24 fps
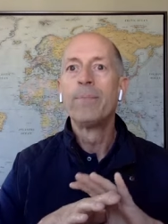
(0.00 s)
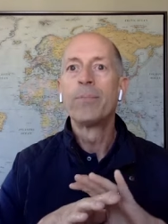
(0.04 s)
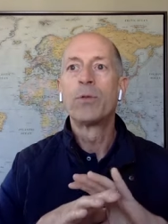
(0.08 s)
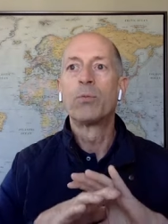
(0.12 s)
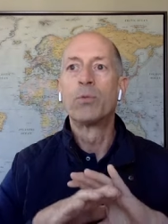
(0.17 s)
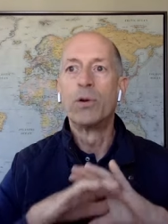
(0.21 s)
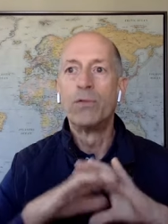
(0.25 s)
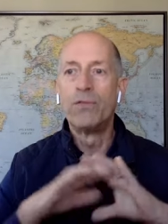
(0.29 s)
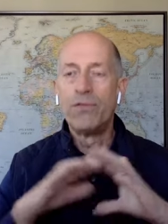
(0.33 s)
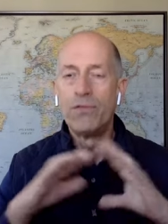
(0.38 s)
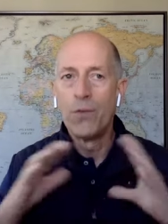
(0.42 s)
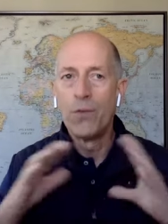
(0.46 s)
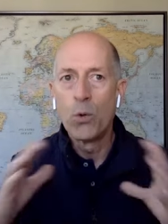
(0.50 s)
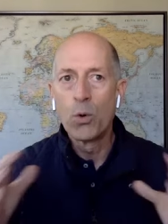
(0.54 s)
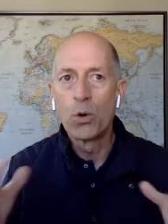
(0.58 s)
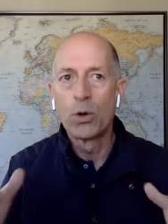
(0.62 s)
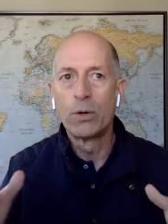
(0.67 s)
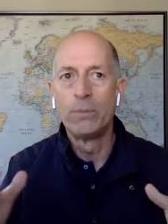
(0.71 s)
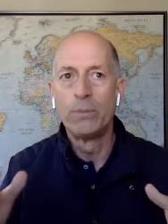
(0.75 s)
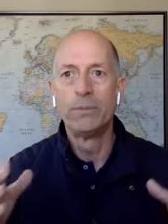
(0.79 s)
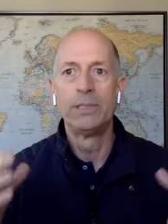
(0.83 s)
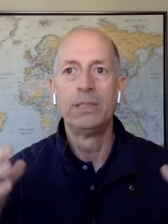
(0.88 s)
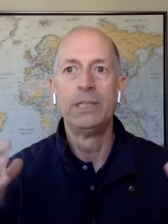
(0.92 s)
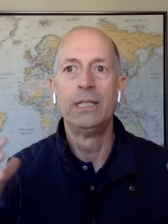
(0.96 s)

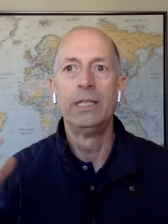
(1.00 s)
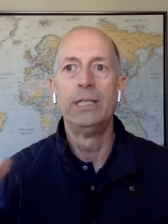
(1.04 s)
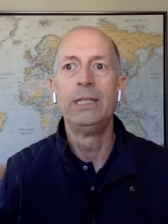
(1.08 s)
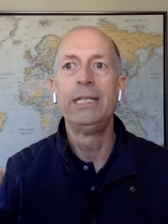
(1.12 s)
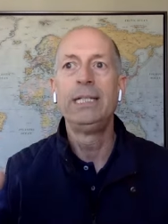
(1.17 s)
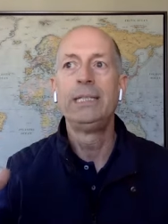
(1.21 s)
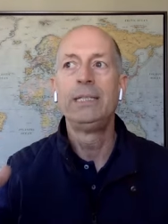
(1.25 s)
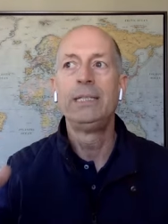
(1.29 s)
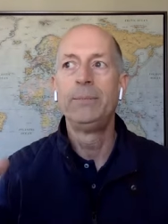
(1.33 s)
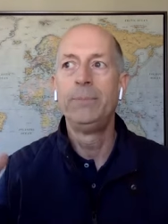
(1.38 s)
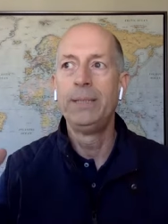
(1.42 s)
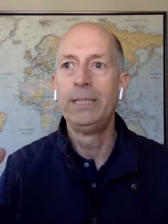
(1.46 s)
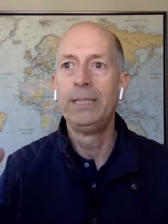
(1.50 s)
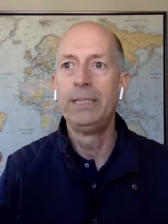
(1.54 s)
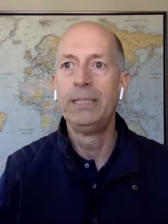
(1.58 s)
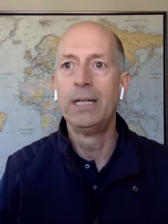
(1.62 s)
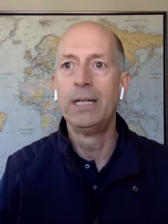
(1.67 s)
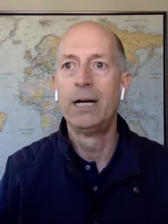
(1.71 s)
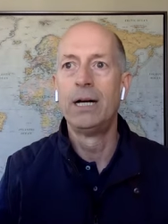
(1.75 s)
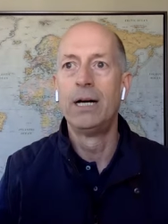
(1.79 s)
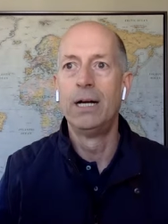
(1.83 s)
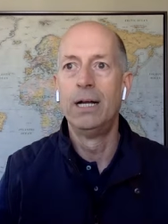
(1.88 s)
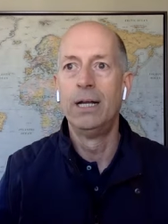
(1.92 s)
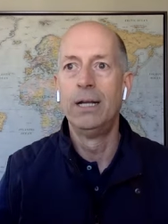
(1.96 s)
reforms that need to be
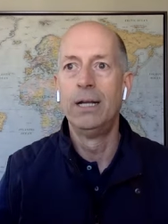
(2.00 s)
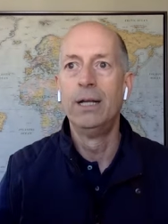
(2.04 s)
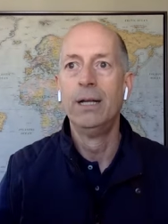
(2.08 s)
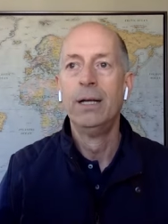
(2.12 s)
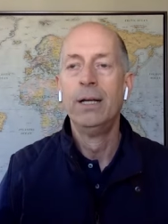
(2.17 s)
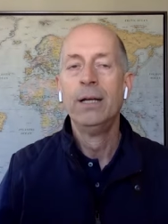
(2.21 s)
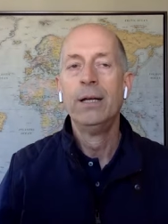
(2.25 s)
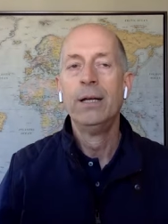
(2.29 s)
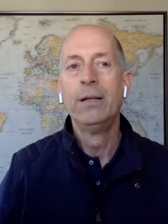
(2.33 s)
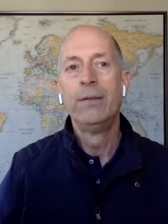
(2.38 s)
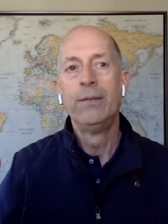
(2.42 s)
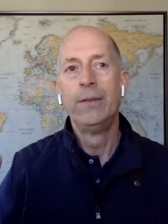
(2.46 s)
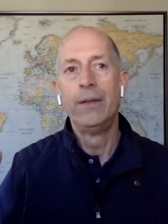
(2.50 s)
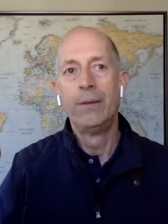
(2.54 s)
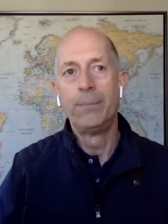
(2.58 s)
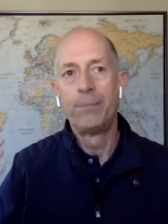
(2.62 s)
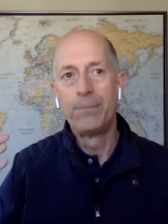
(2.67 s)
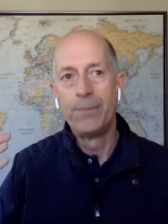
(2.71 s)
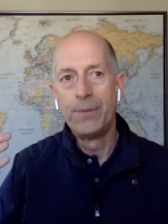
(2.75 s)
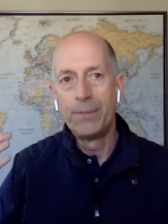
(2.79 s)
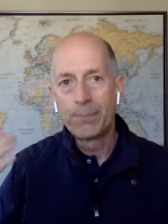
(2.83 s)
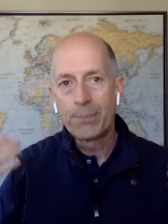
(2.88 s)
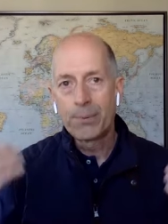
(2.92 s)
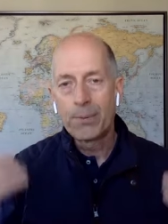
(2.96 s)
done. The,
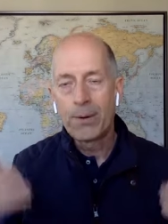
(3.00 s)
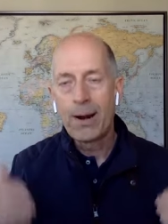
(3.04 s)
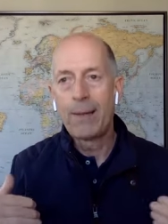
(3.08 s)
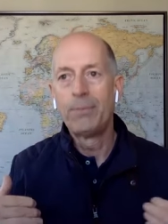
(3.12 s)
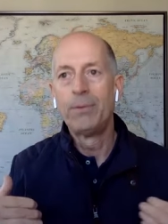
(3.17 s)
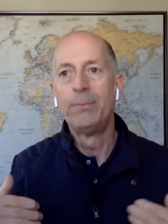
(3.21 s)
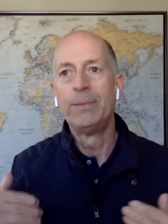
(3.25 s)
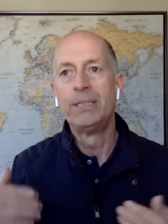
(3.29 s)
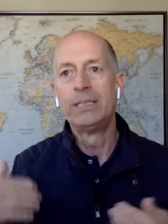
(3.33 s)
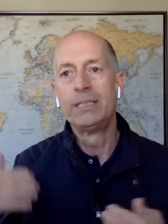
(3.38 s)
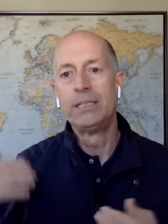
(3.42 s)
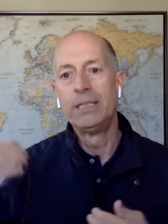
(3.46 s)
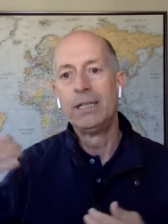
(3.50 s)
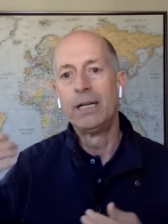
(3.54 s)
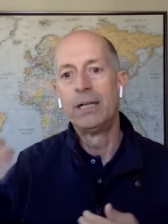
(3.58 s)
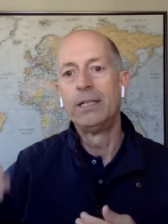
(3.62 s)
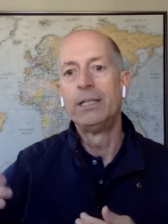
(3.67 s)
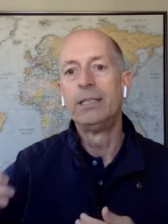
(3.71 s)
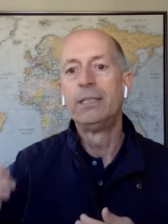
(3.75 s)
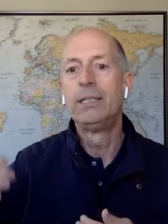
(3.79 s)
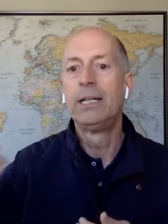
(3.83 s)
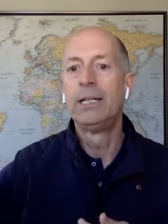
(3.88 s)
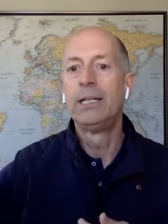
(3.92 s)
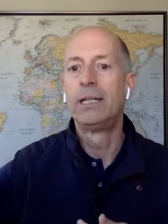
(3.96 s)
the problem is the
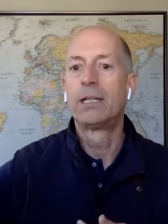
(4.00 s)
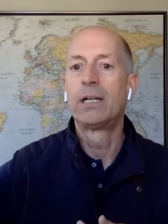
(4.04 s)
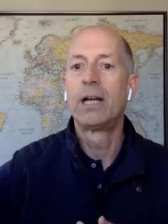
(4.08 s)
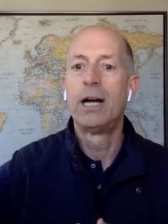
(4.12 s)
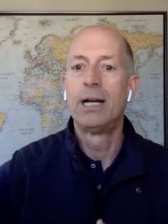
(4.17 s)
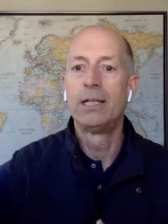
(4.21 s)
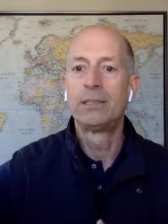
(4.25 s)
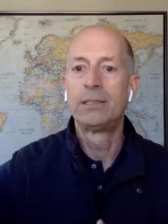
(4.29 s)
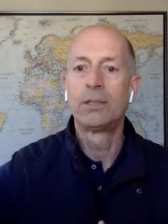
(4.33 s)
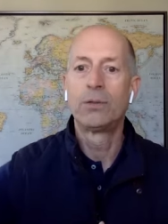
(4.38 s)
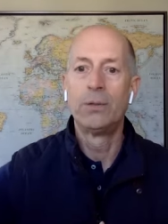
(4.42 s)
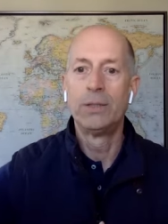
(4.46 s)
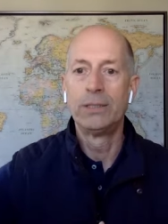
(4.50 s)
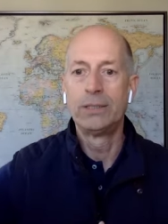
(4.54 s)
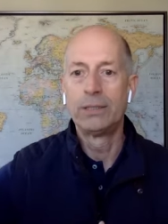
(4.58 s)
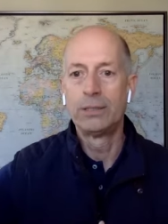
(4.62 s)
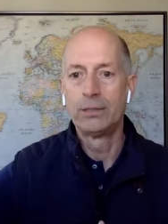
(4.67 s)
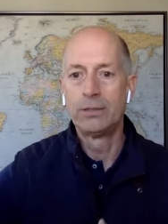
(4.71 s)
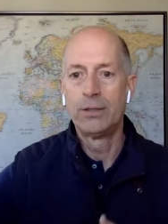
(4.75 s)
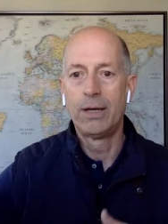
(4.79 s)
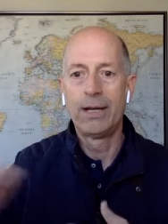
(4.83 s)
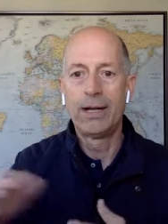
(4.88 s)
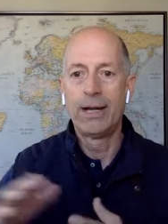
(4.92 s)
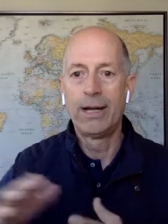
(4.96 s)
unintended consequences.
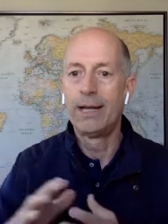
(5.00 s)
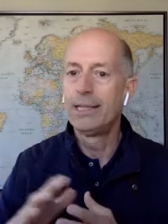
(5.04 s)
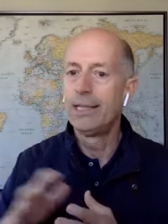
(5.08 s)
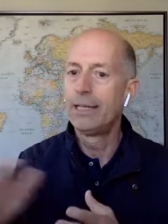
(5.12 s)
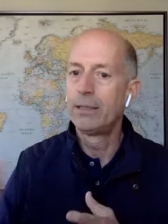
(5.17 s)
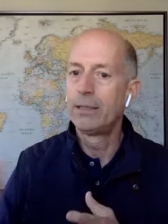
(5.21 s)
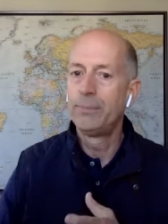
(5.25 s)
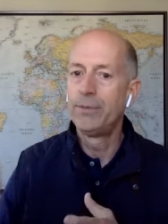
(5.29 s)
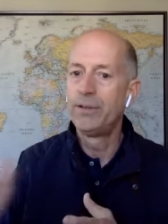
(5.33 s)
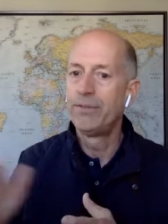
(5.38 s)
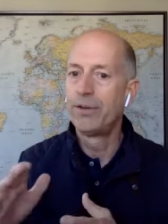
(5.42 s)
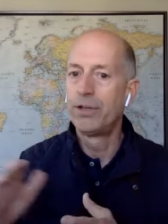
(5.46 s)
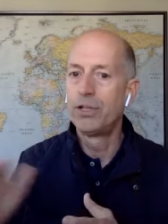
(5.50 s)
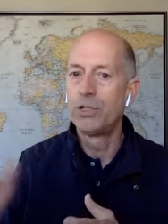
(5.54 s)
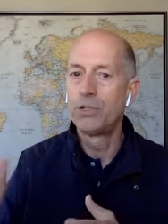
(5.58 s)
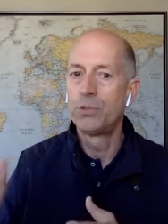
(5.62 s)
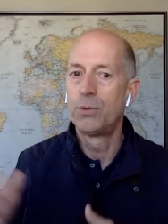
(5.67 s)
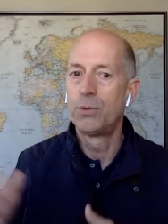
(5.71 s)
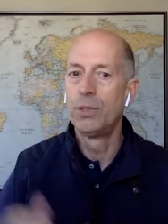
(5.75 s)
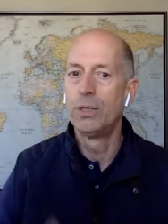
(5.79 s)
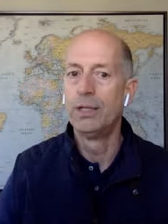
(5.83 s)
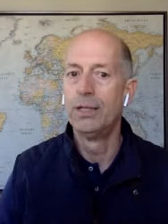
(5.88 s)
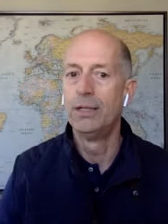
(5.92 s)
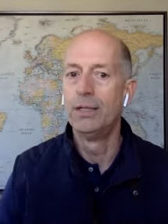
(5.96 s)
So I, I think it'll be very
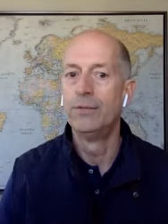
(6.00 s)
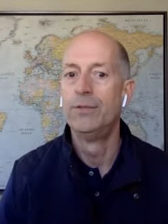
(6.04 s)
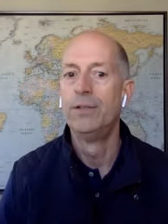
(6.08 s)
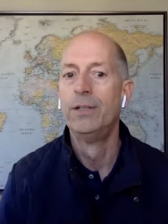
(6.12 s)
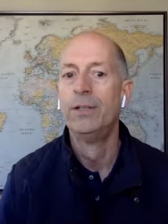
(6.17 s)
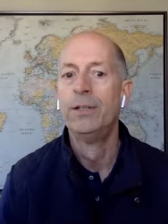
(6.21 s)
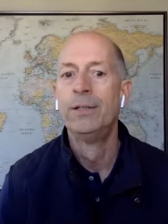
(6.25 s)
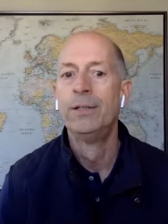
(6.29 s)
short lived.